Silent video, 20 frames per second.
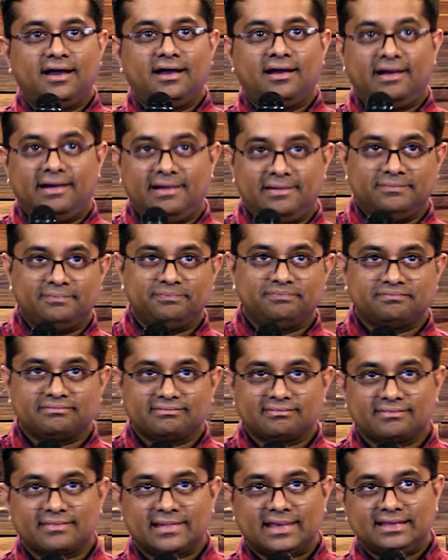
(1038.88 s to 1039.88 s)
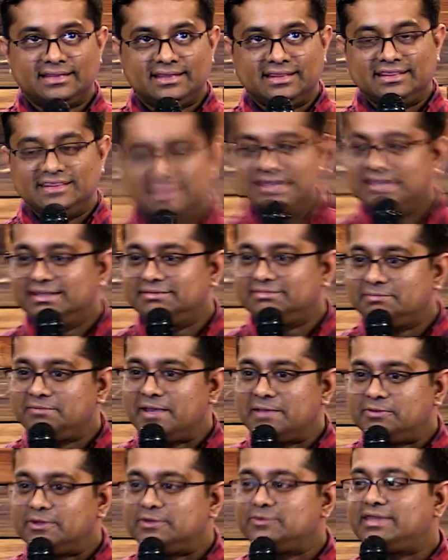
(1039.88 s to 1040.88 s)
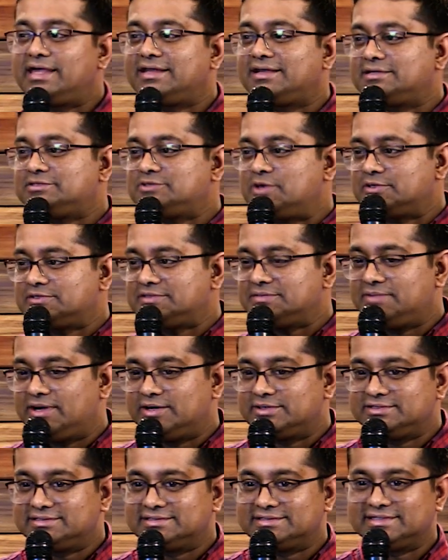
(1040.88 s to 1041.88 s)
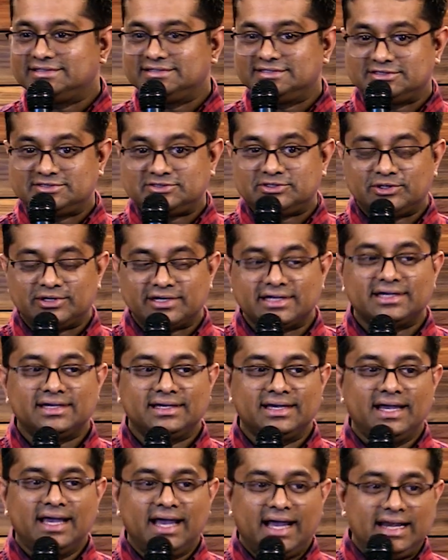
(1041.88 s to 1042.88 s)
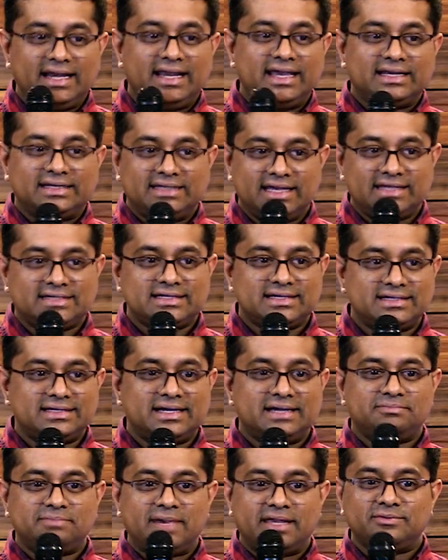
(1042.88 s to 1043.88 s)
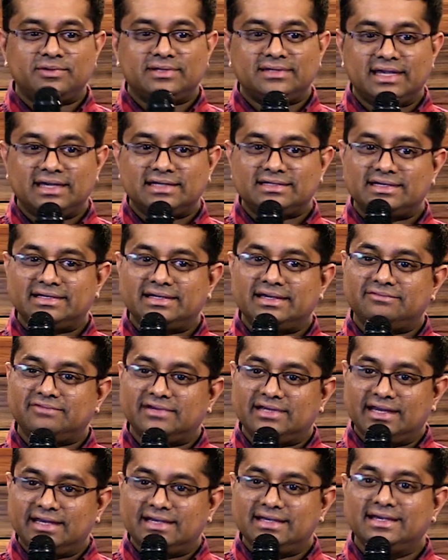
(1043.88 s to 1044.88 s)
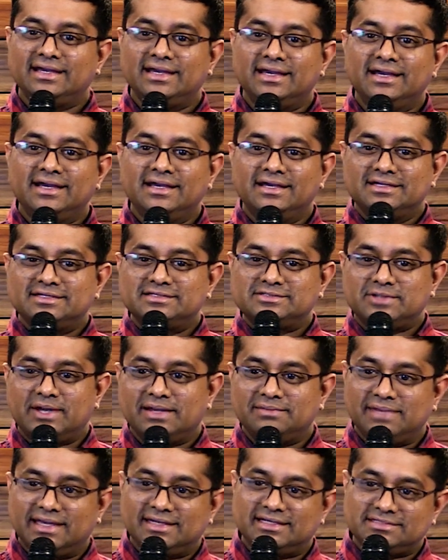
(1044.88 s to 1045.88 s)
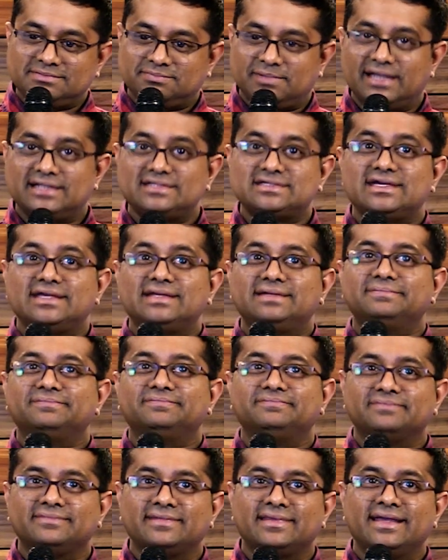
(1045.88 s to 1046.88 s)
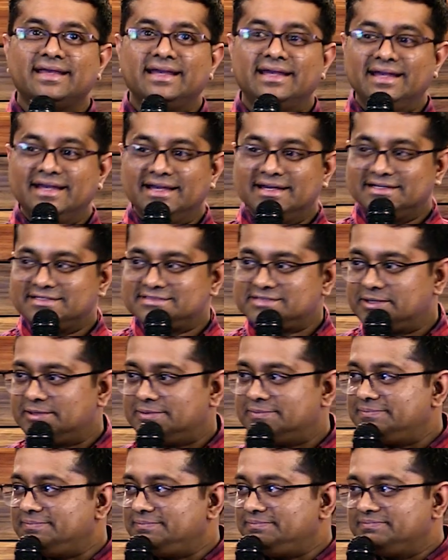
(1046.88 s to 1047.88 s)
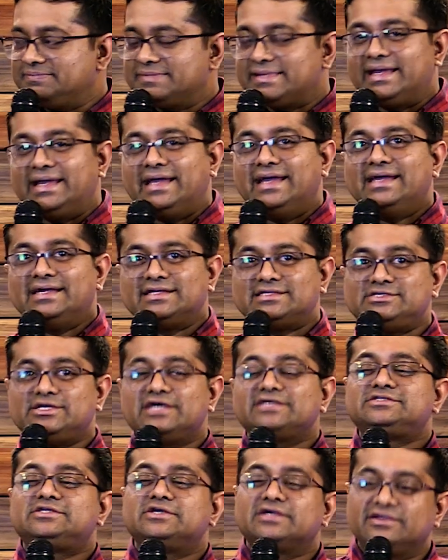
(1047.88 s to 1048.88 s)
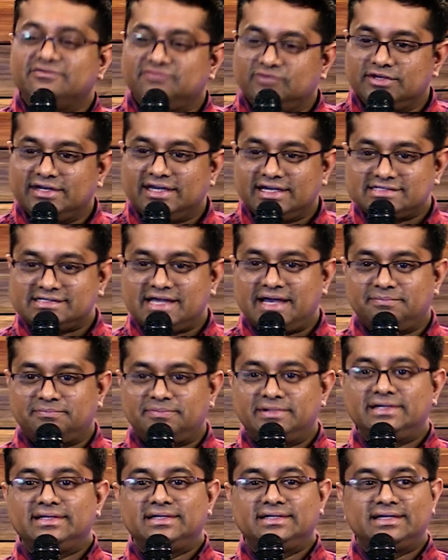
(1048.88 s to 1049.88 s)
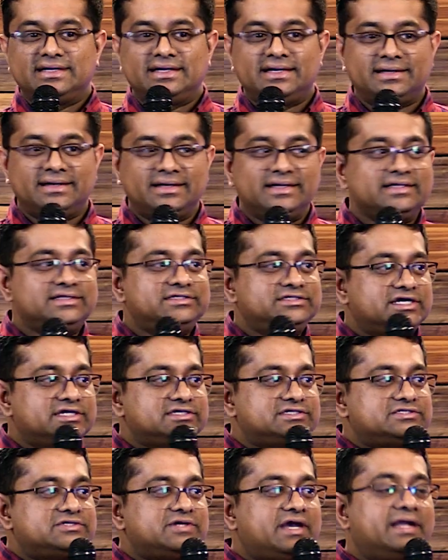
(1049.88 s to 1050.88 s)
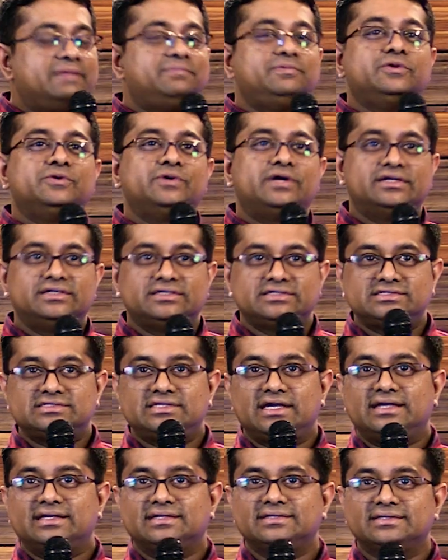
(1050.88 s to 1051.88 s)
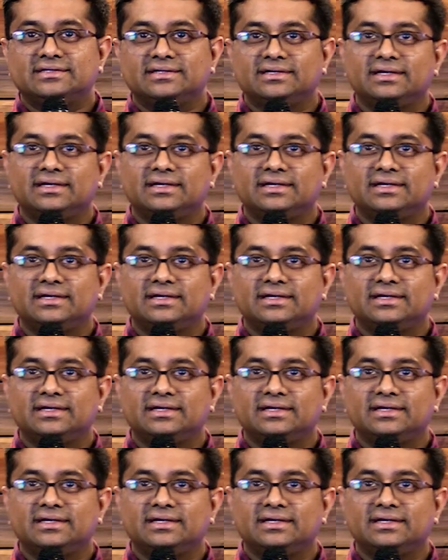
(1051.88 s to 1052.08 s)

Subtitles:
The people that are talked about in the story. I like data. I play with data every day. So I made a spreadsheet. So it's just to give you an example, just to help you understand.